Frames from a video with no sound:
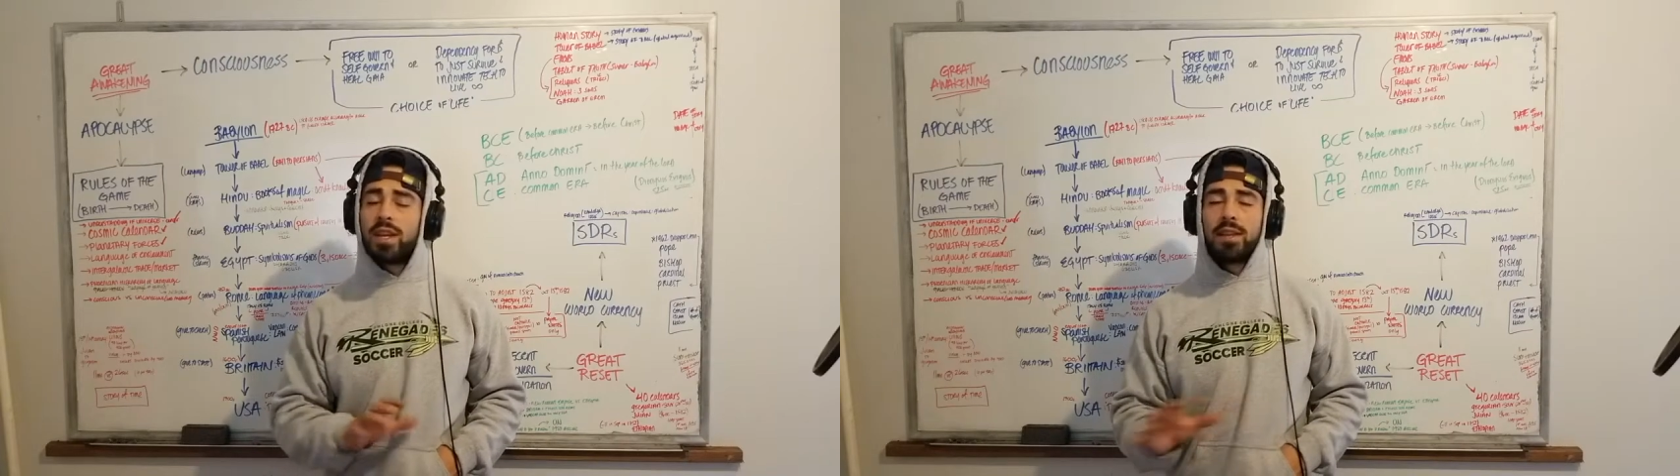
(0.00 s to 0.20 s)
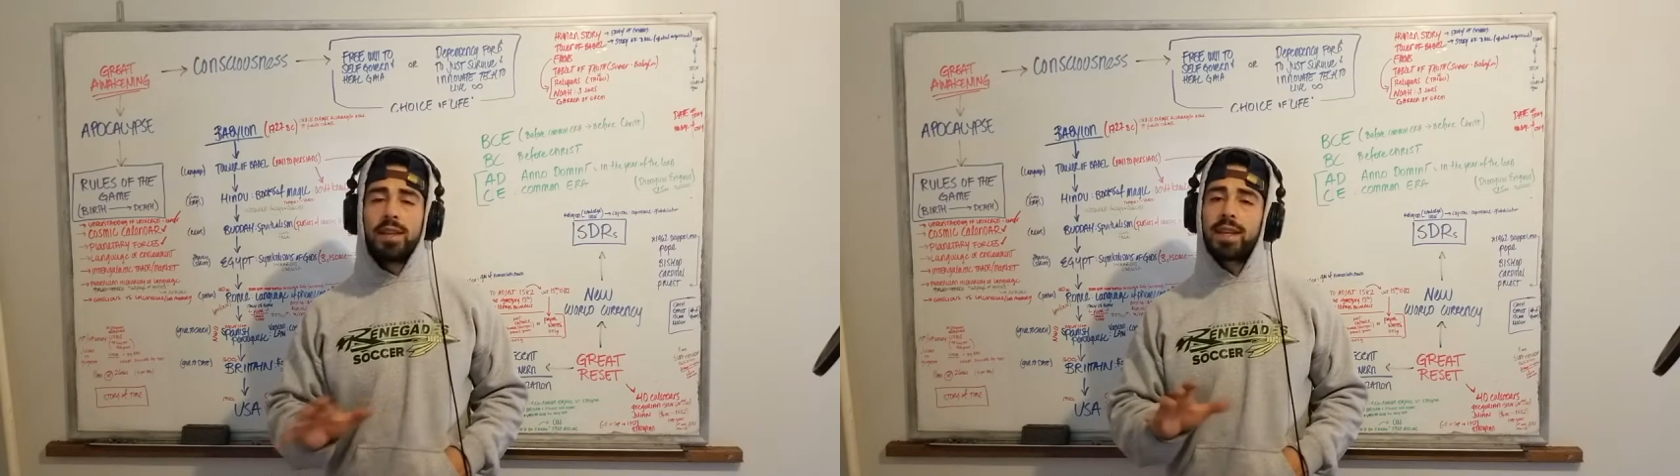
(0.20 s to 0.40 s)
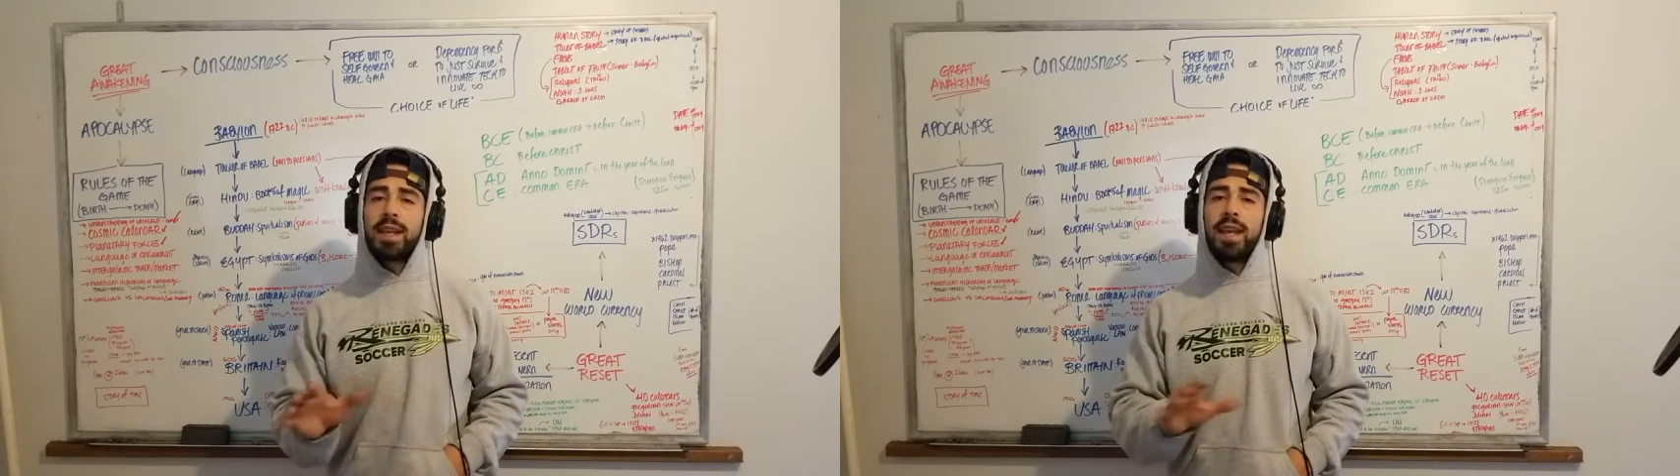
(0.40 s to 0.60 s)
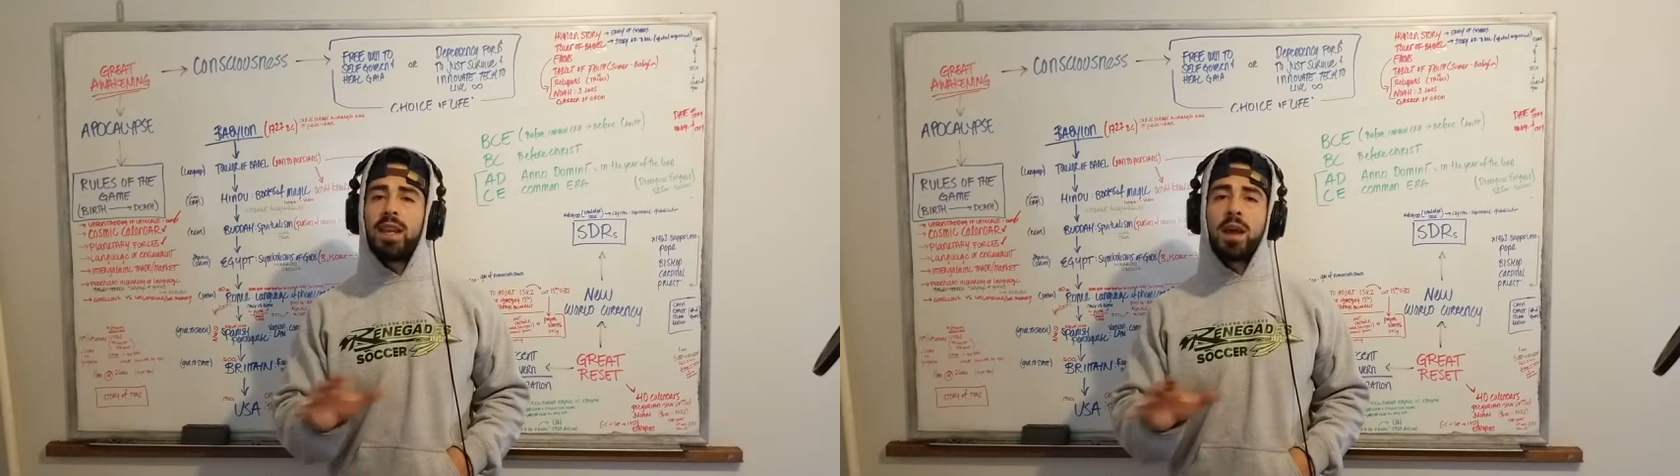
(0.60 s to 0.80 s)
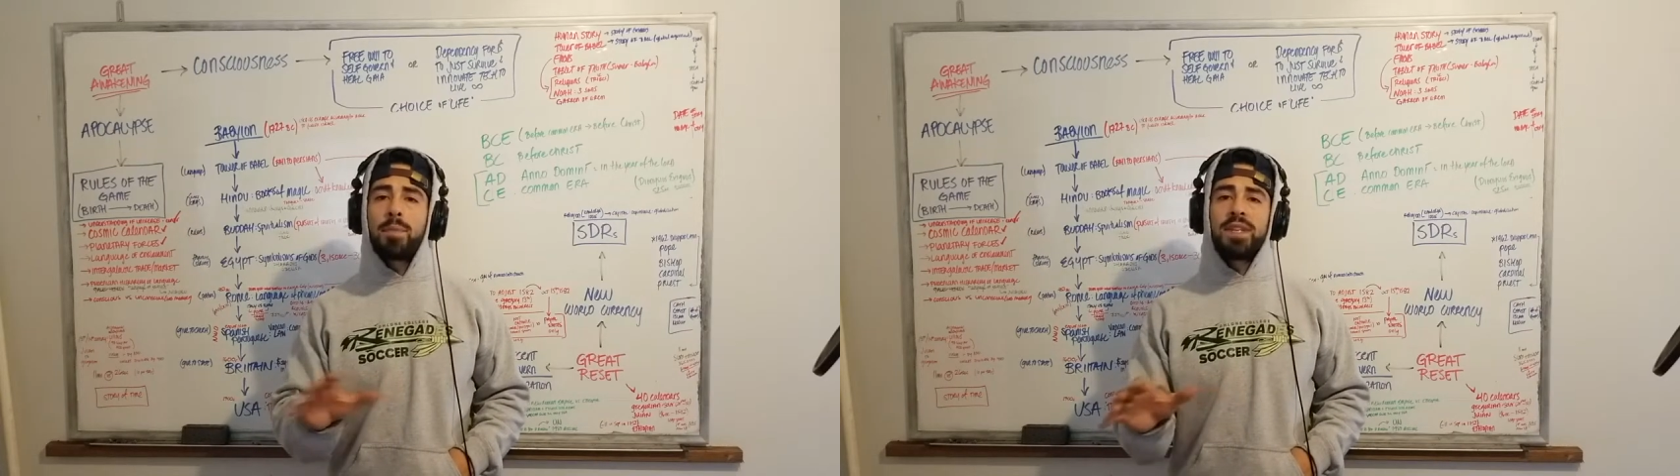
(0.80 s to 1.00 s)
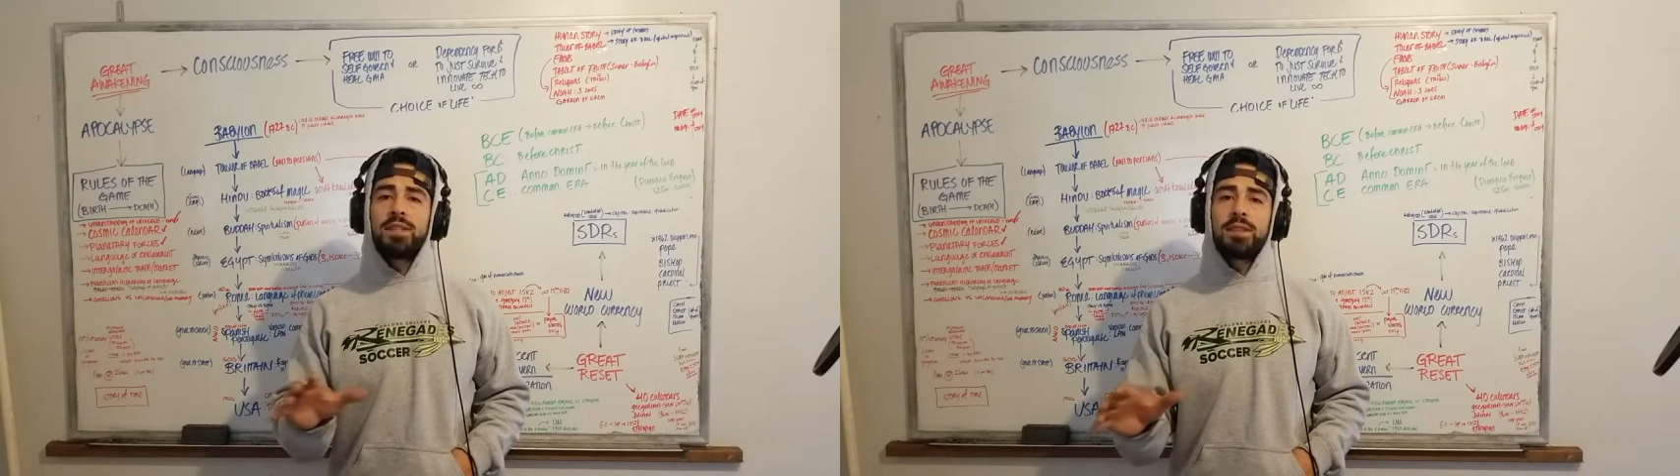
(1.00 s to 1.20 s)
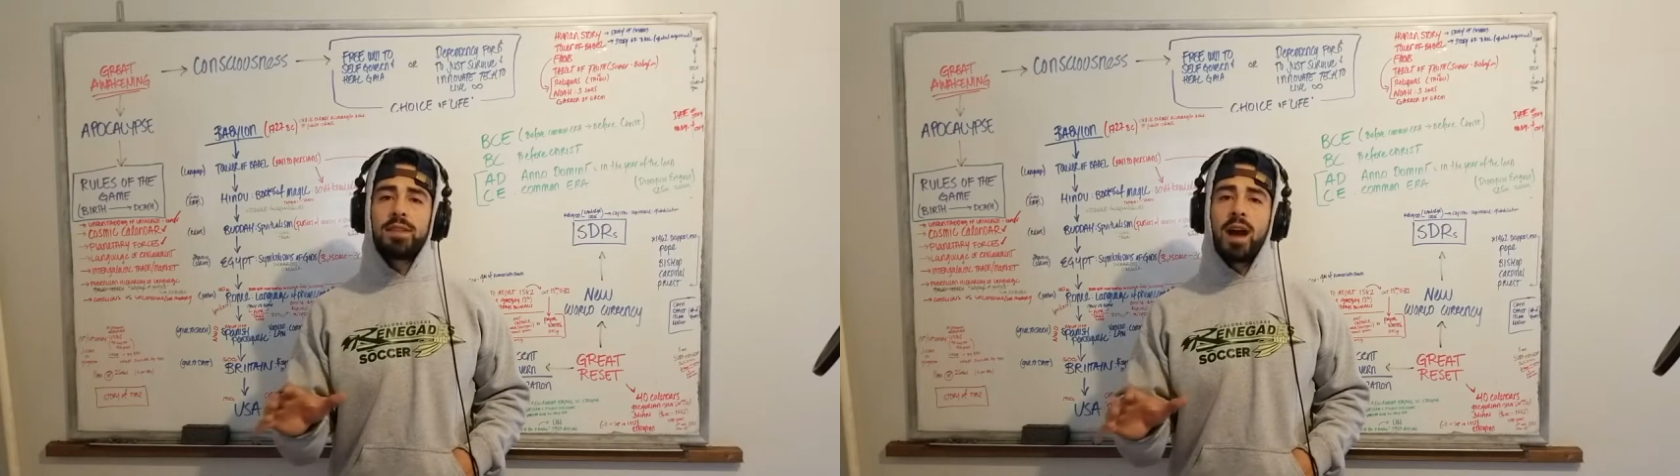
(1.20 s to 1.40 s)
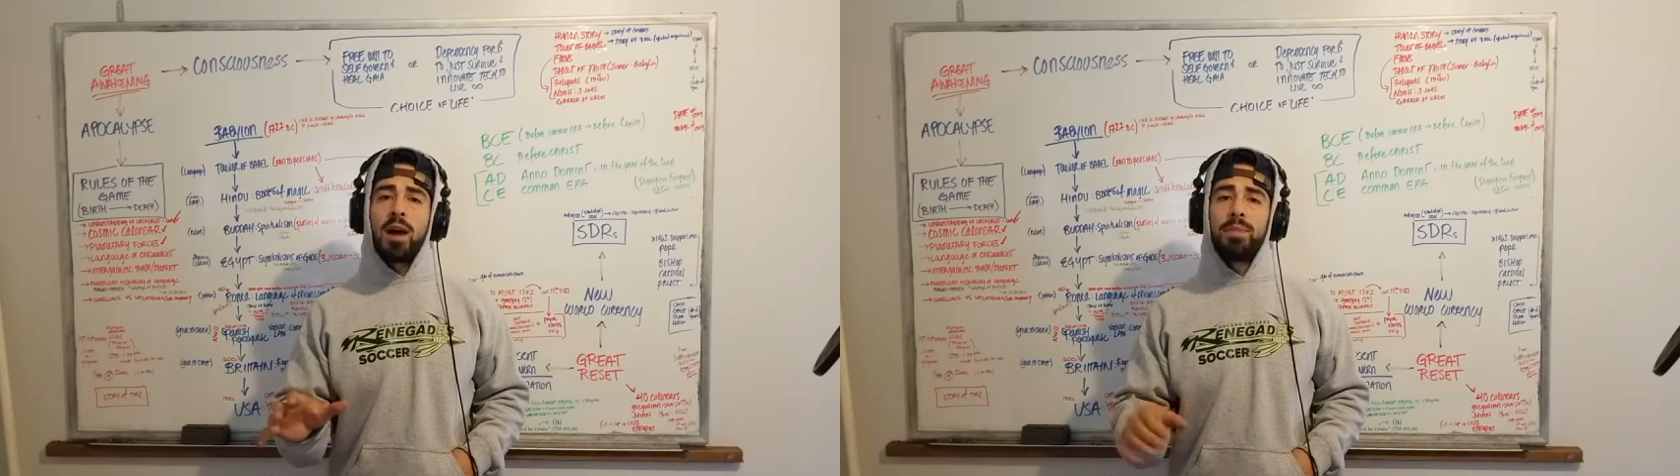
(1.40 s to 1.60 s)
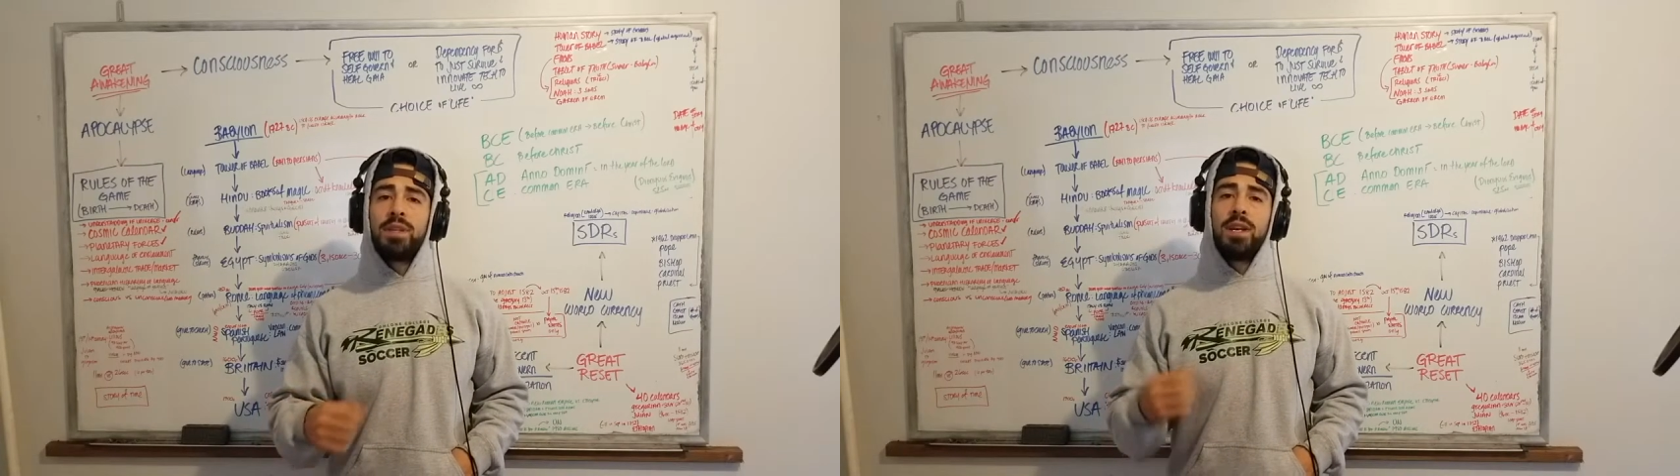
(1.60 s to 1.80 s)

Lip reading: that cannot be stopped,